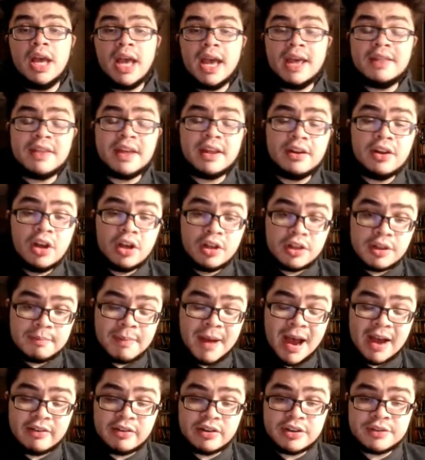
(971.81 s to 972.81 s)
And then the
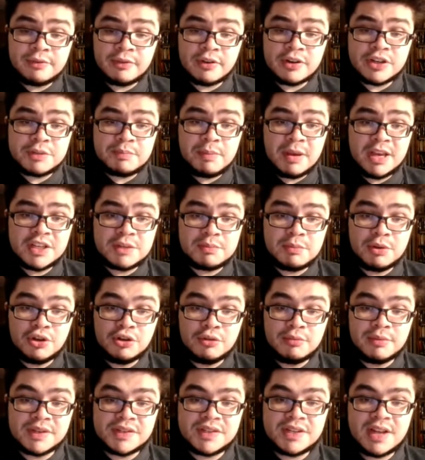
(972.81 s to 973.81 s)
Padres' first baseman,
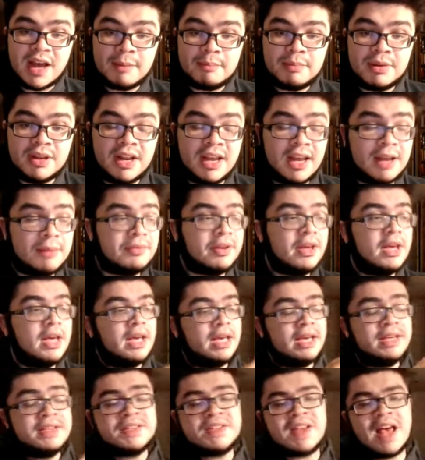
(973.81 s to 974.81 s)
who must not be named,
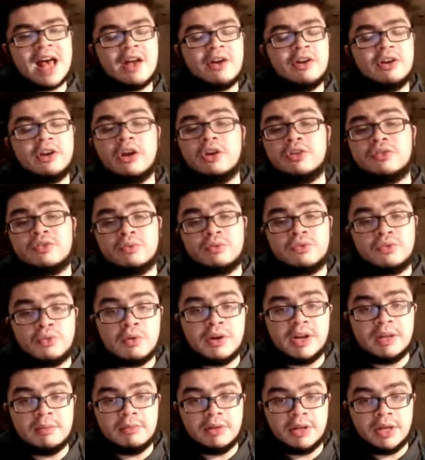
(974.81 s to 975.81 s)
his salary goes from
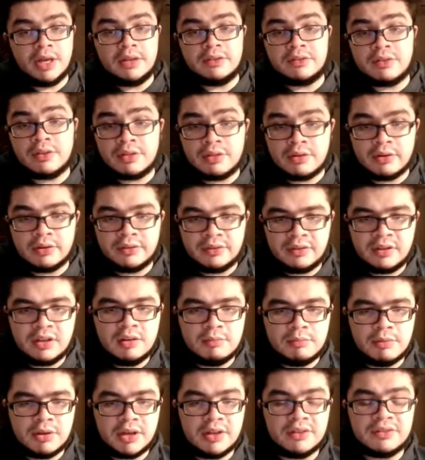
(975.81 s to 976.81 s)
$20 million to
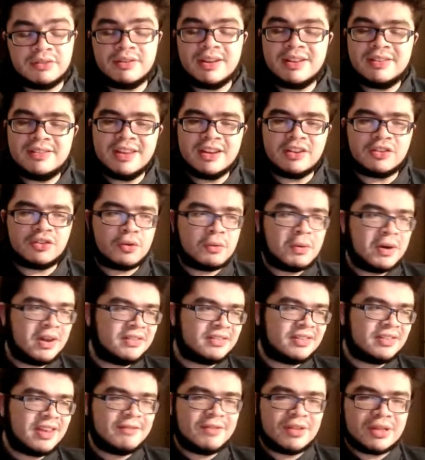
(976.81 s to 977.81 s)
$13 million. So that's like
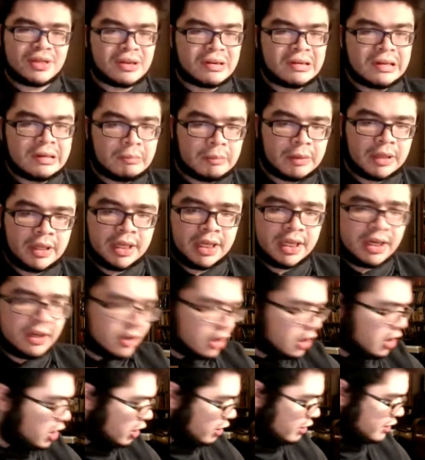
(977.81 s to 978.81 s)
$27, $30 million
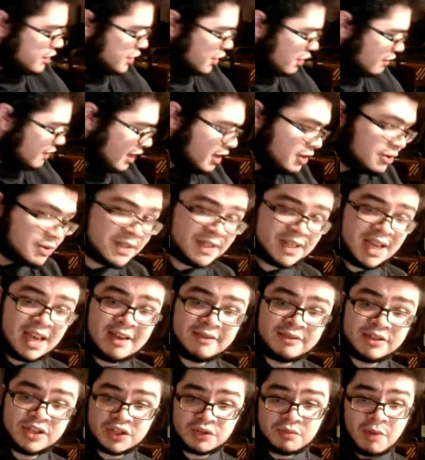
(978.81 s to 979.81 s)
or so that you
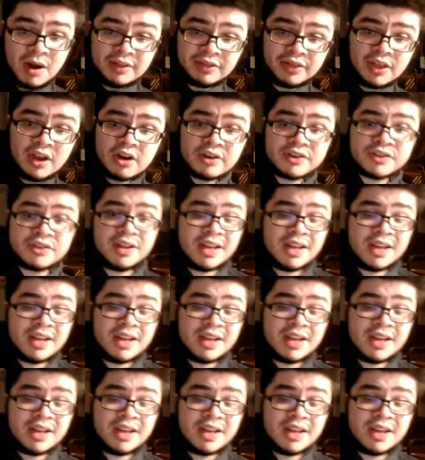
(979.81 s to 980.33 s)
save just right there.